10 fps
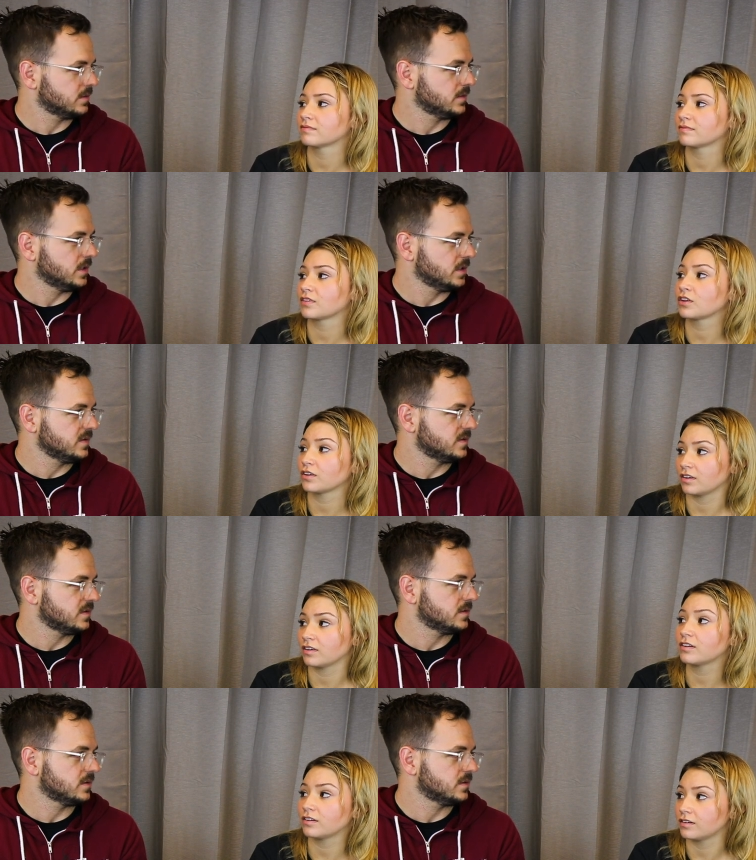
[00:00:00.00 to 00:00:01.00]
Speaker 1: illness?
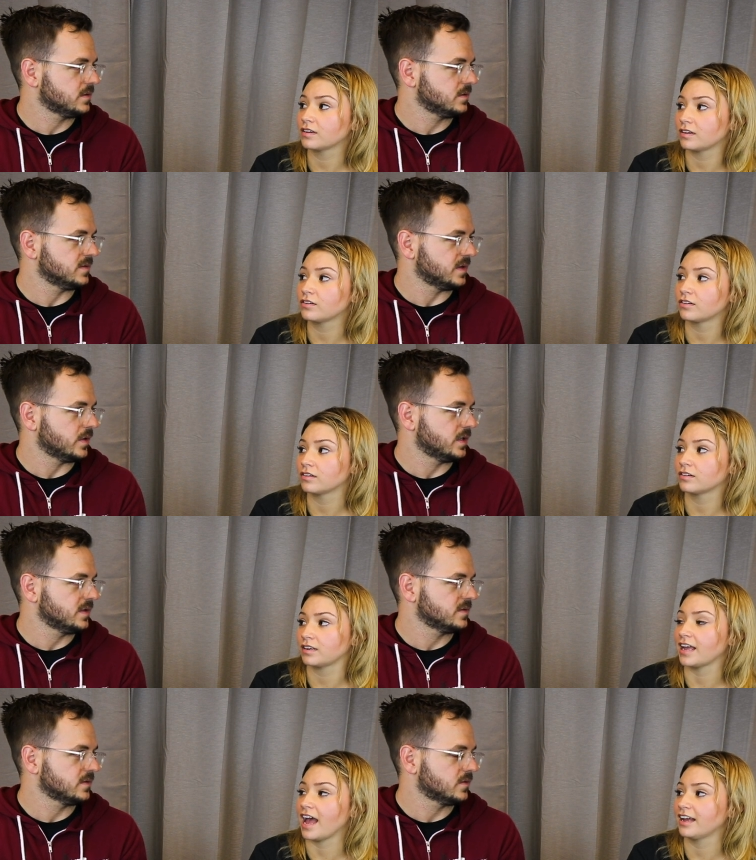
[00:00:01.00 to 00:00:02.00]
Is that what it is?
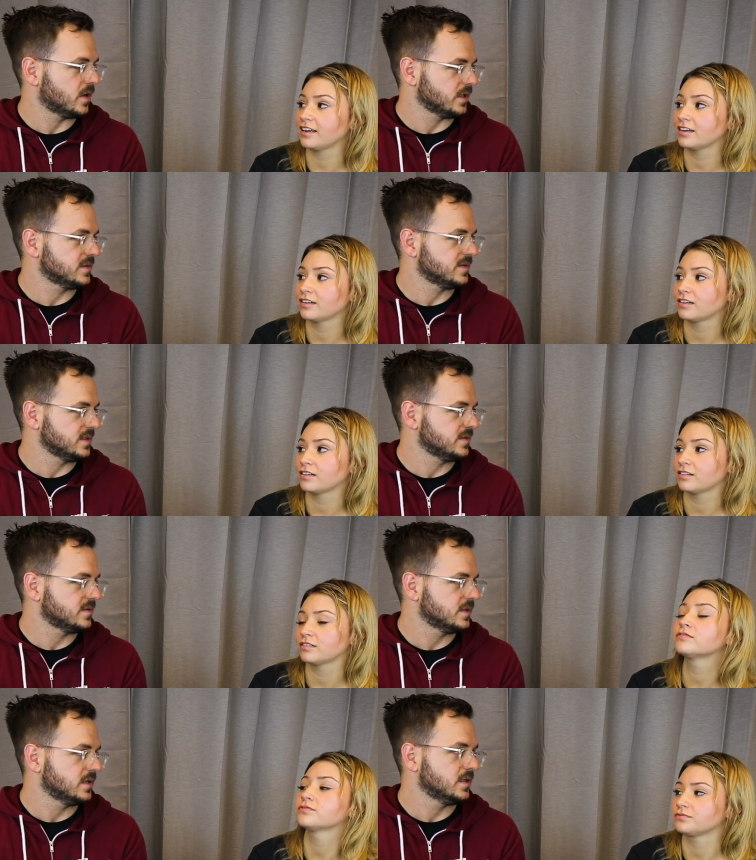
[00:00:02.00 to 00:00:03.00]
Yeah. Chronic disease,
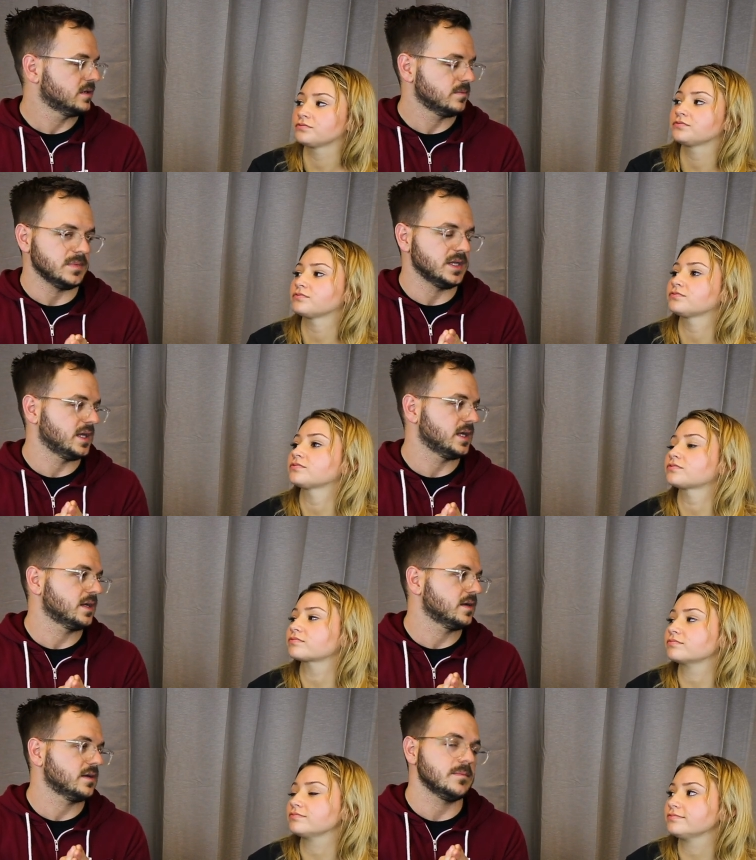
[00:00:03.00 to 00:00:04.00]

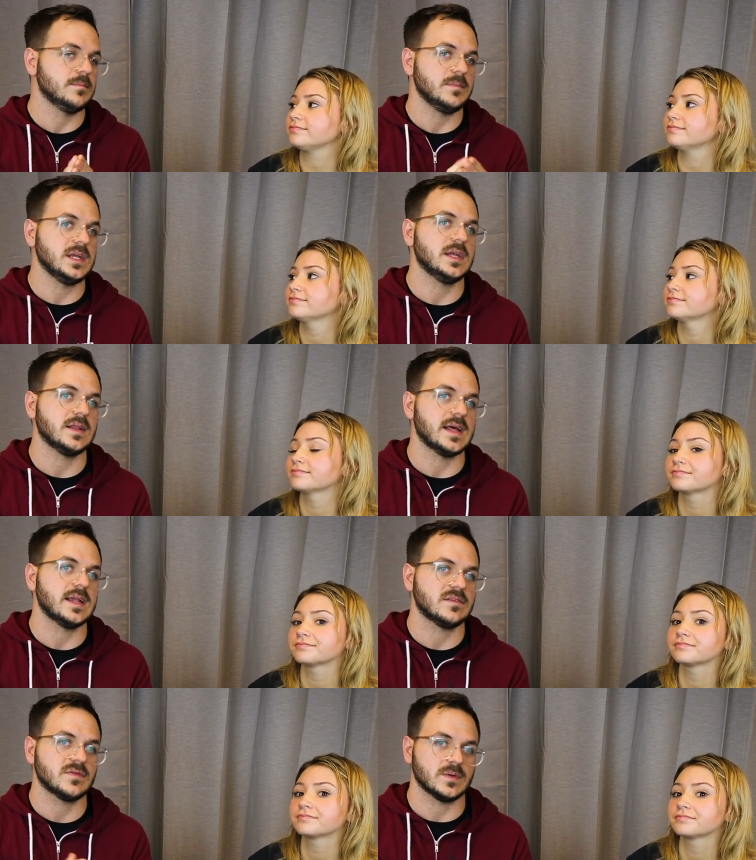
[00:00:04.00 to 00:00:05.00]
meaning meaning that
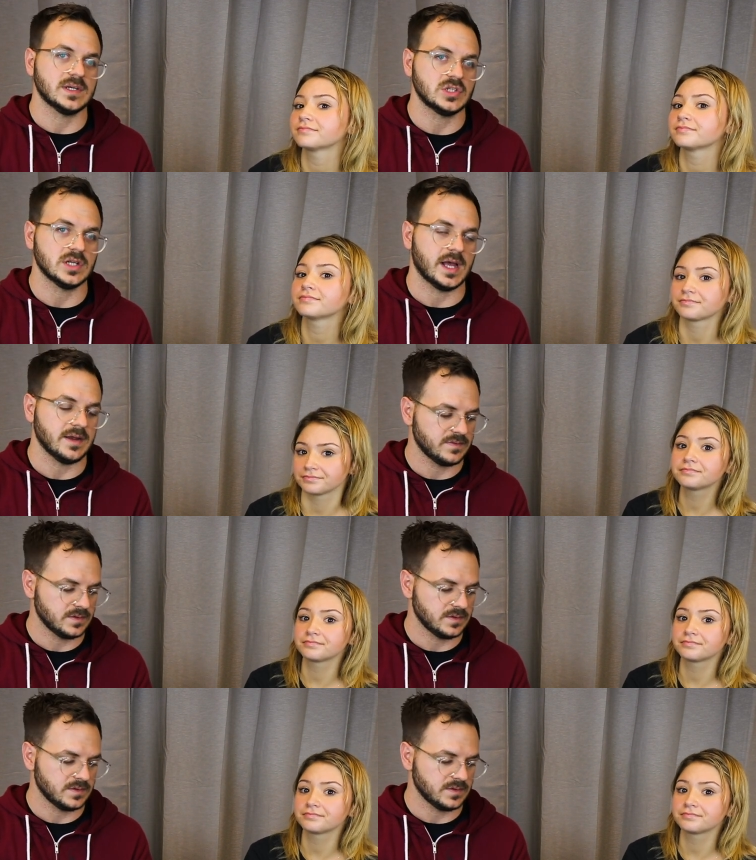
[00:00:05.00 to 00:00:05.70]
it's for the rest of your life,